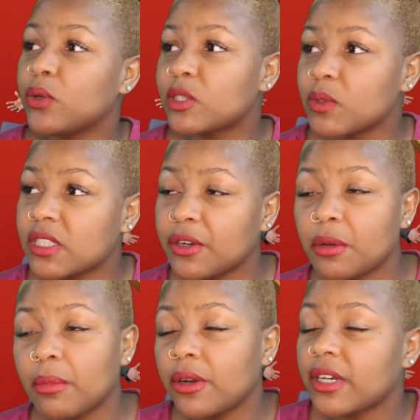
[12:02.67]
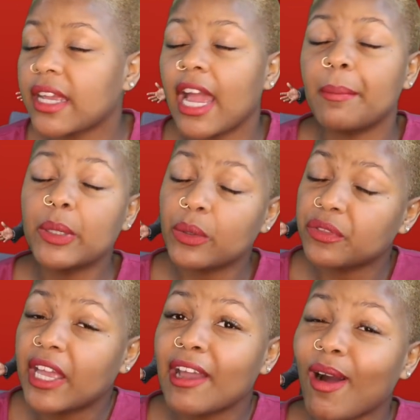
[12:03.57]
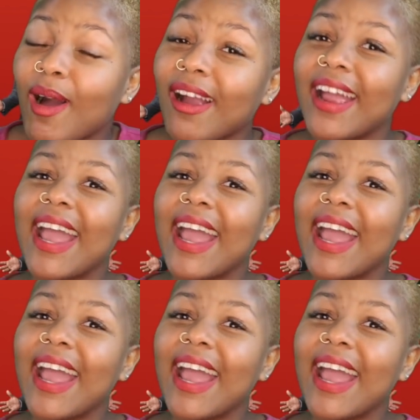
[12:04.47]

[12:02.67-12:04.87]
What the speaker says: Louis was still the murder capital. They are.